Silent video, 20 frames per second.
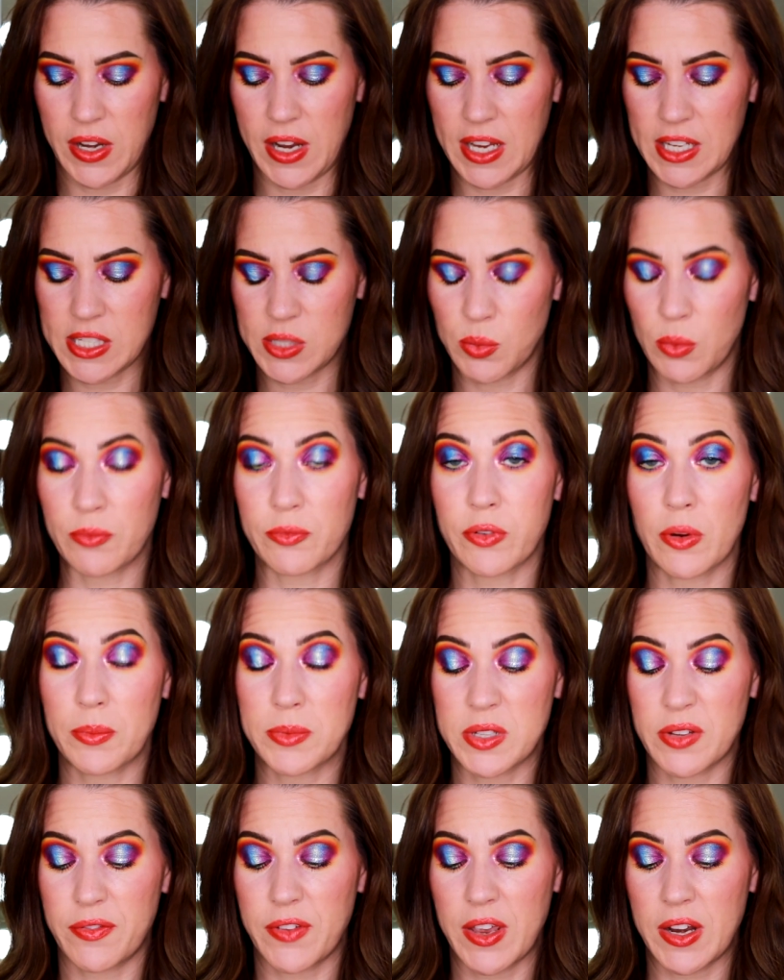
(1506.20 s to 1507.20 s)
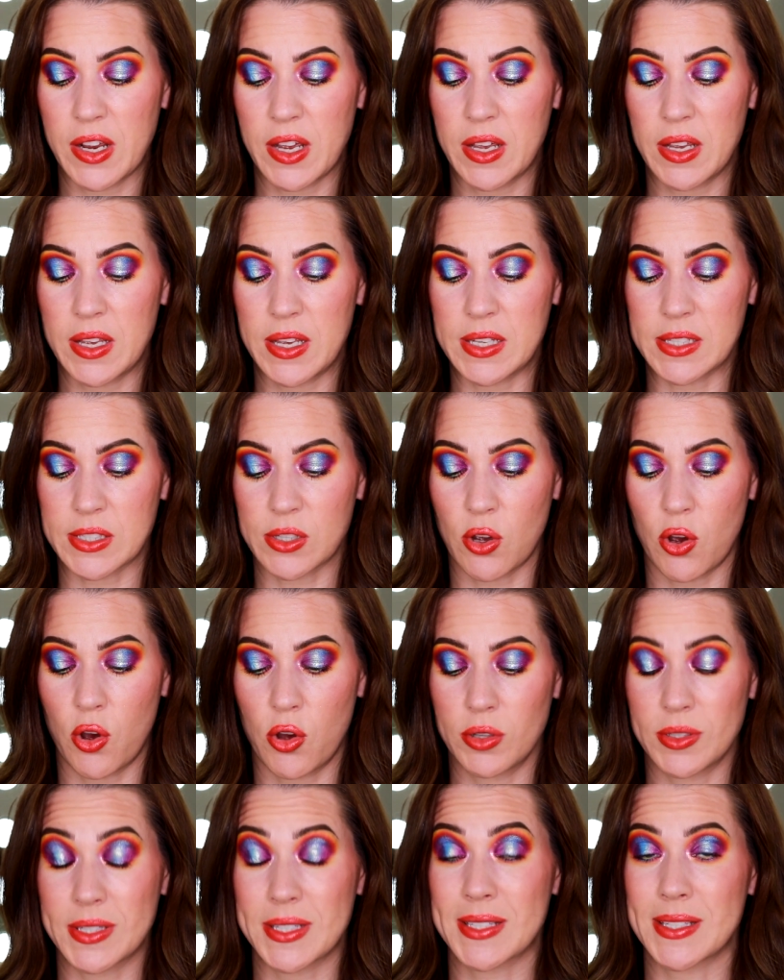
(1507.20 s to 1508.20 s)
next one from Davina is
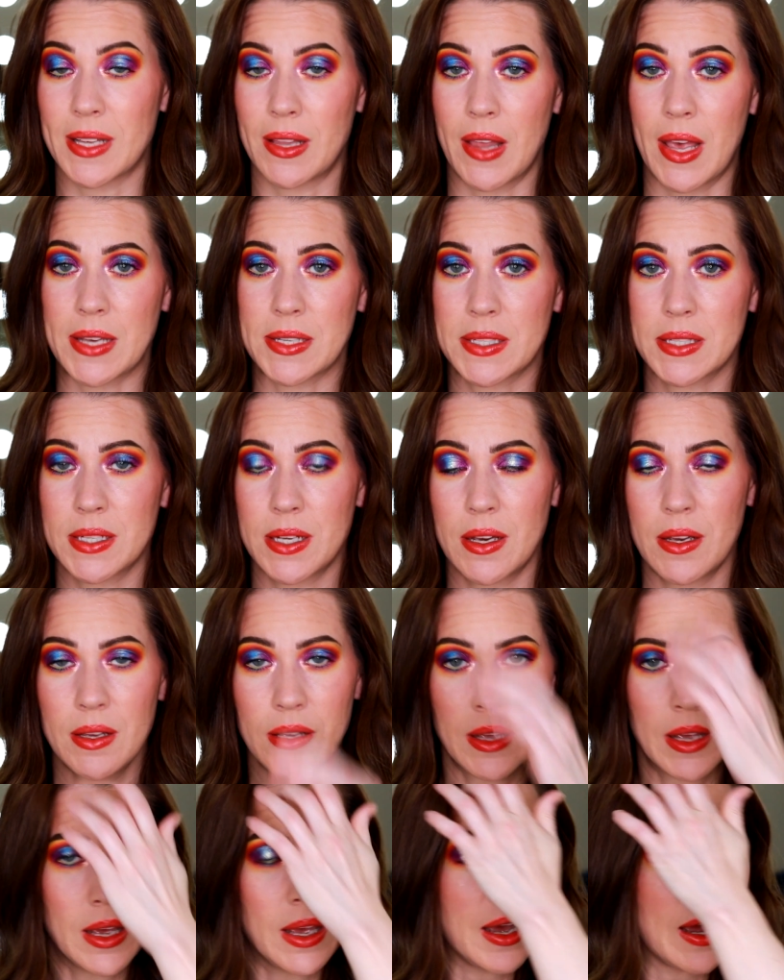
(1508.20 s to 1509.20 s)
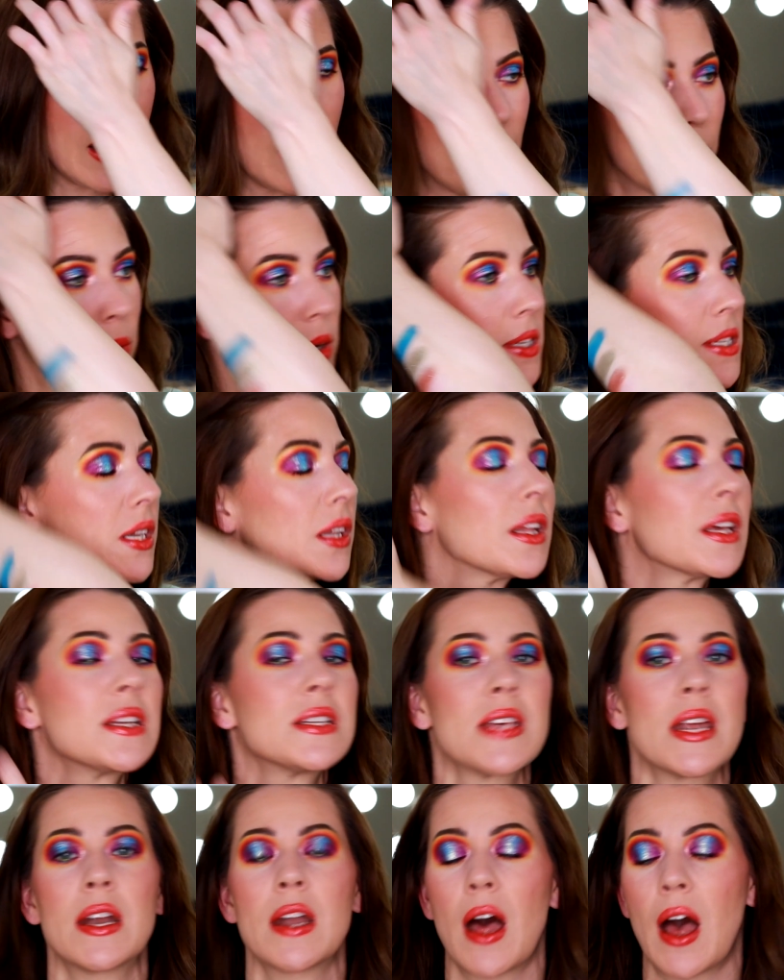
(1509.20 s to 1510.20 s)
called Celesta. I recently
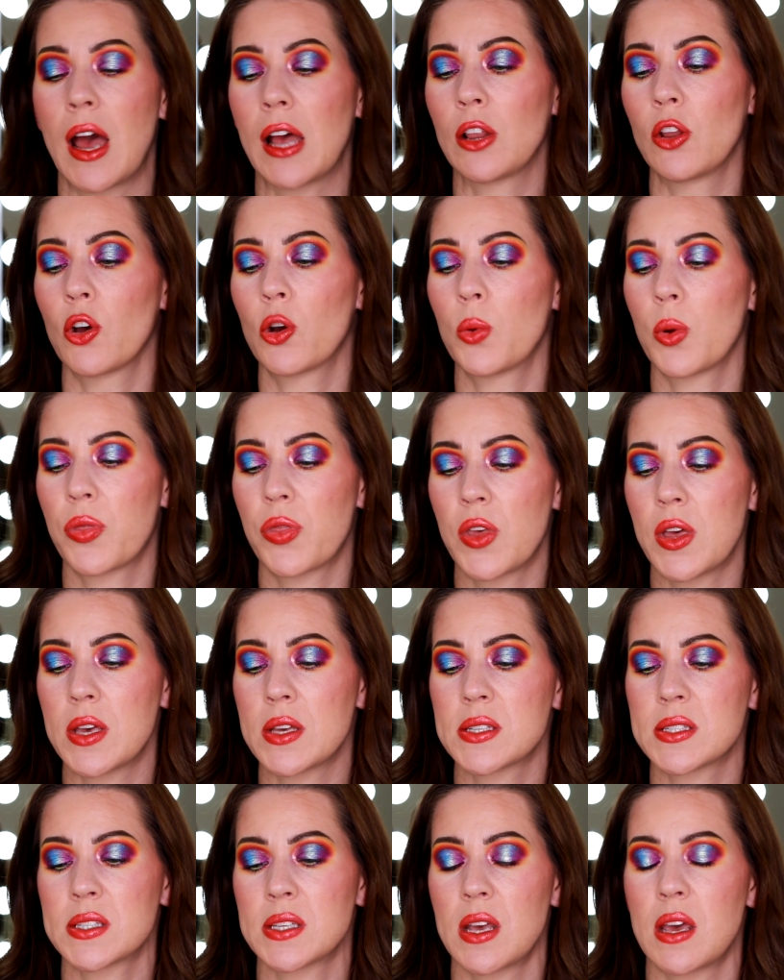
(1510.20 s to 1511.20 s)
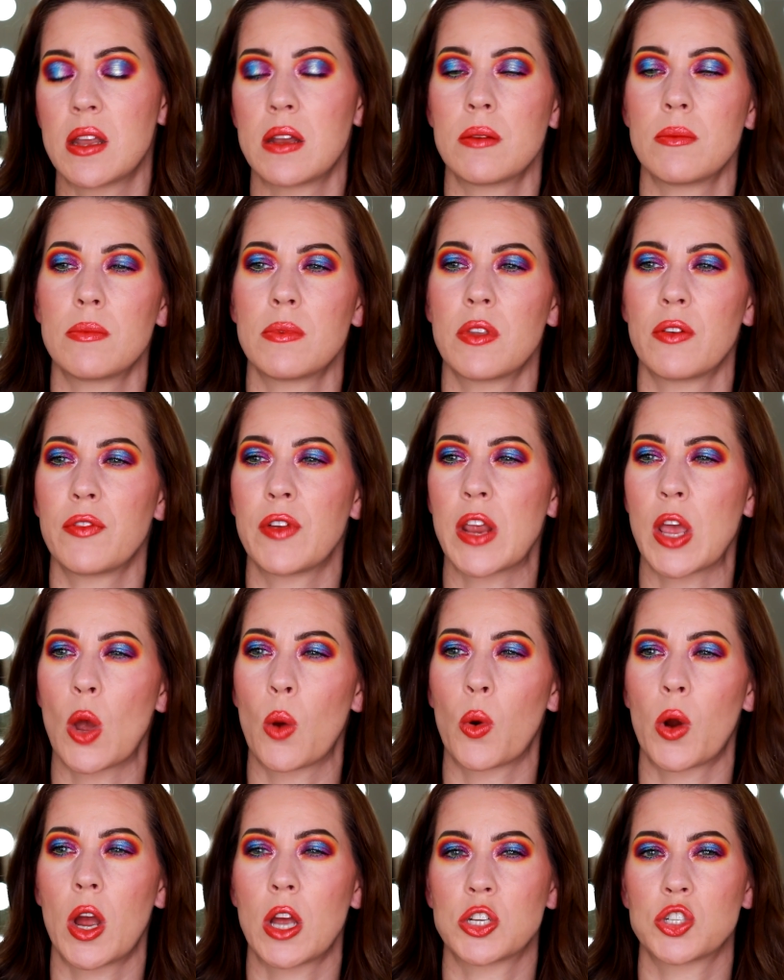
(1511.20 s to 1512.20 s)
did an eye look with this in the video
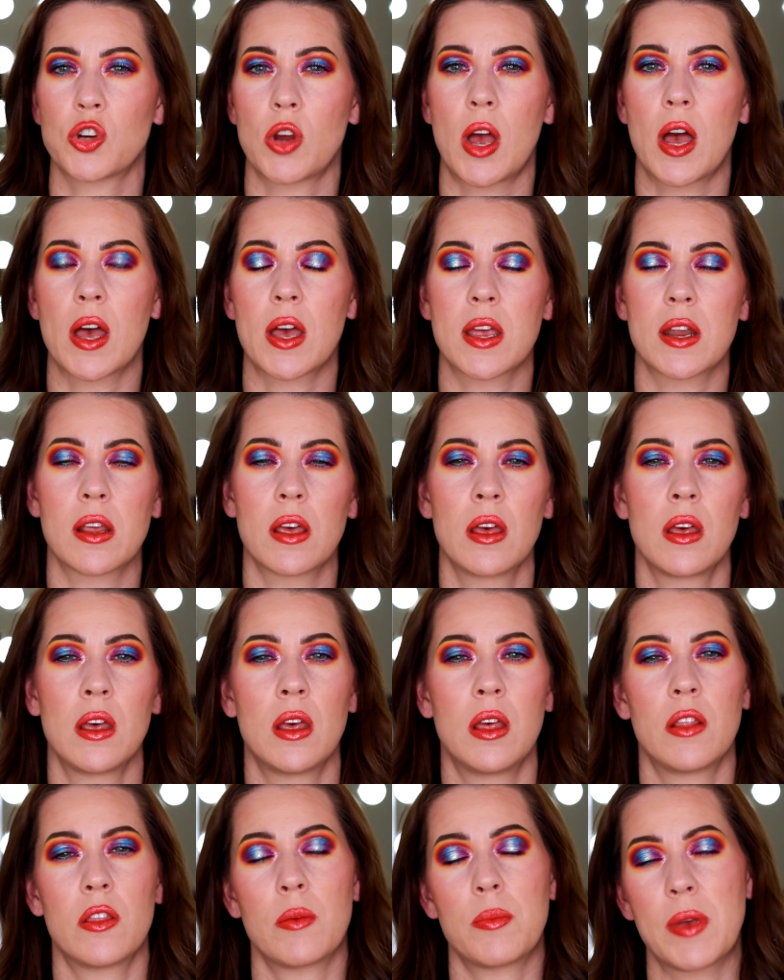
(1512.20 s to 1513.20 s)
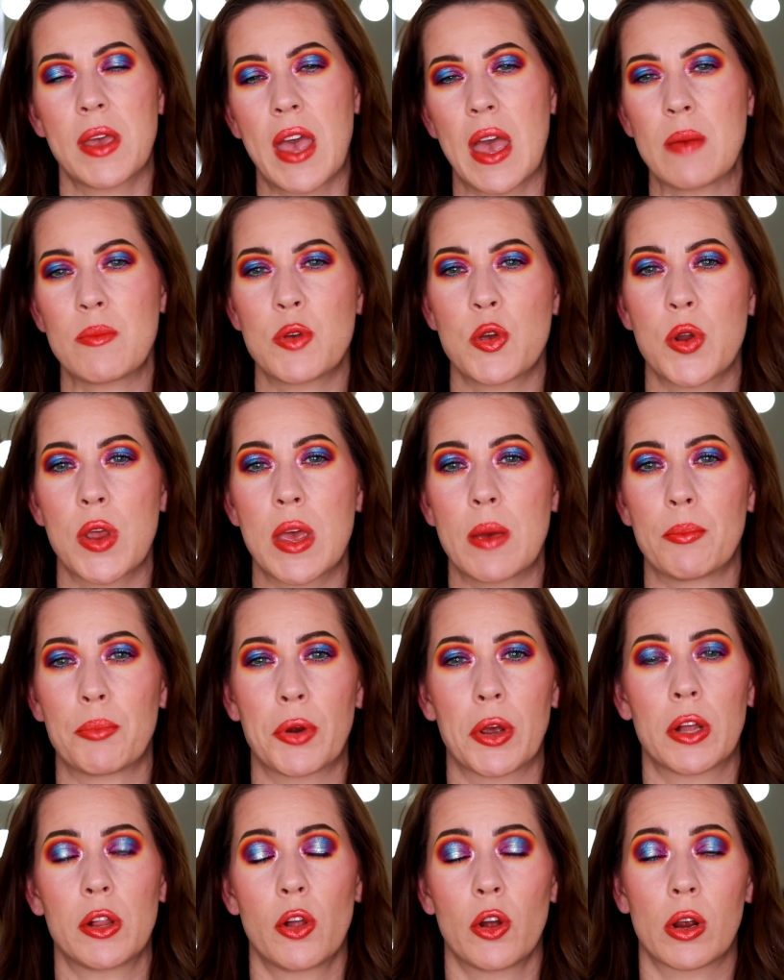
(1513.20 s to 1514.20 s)
where I tried the BK Beauty and
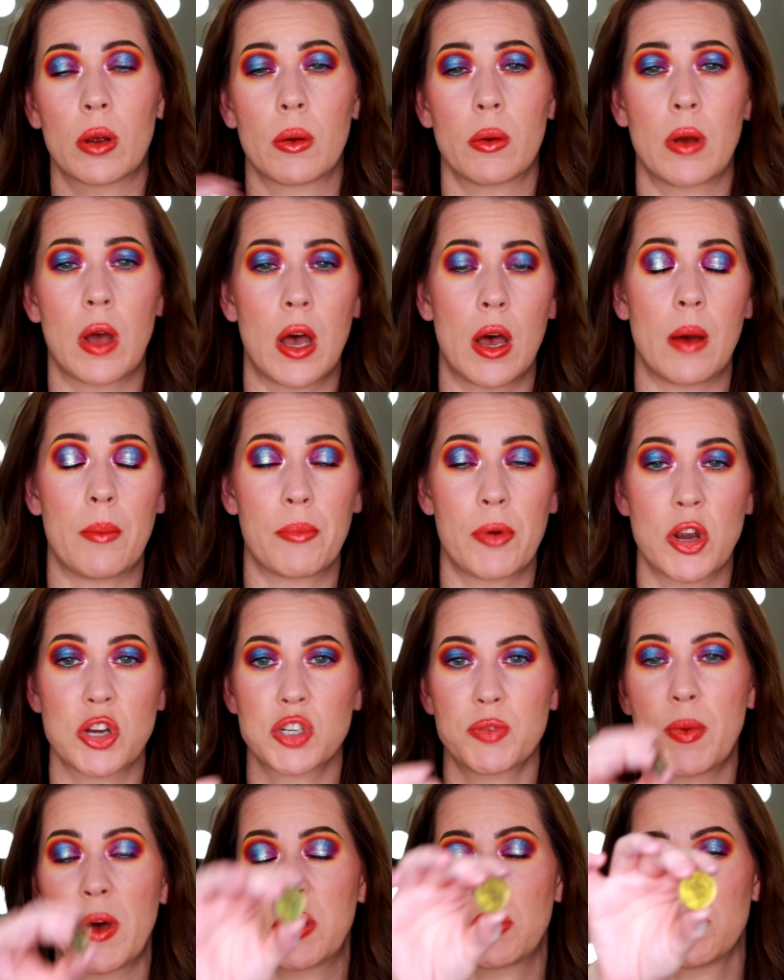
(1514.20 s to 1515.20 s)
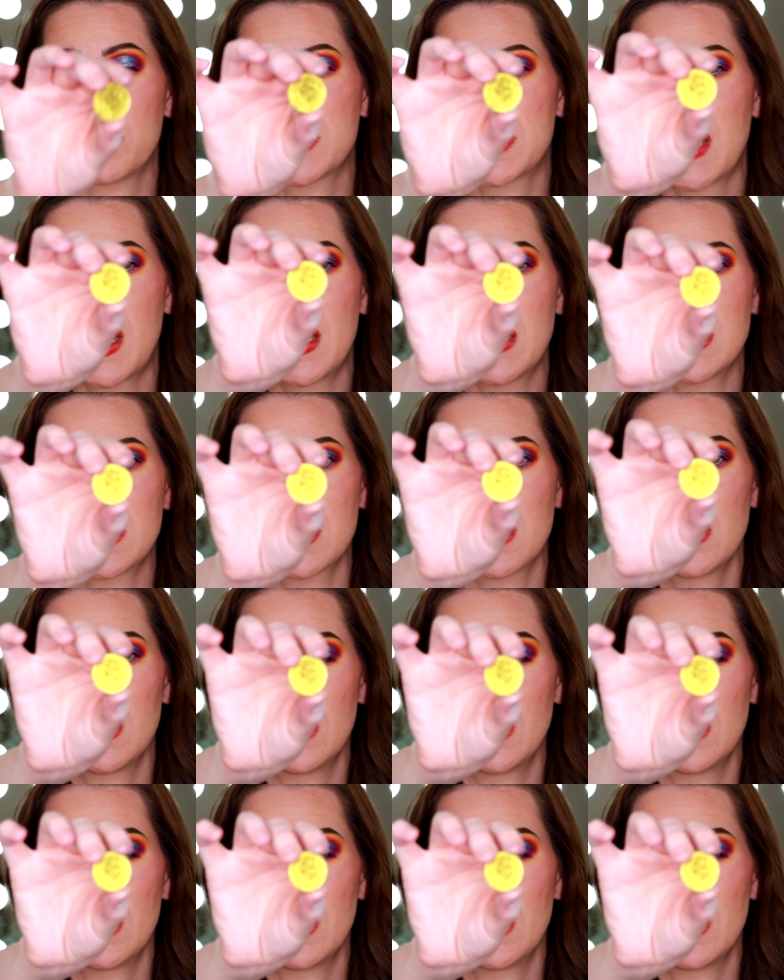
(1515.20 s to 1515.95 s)
Britt Clark brush bundle set.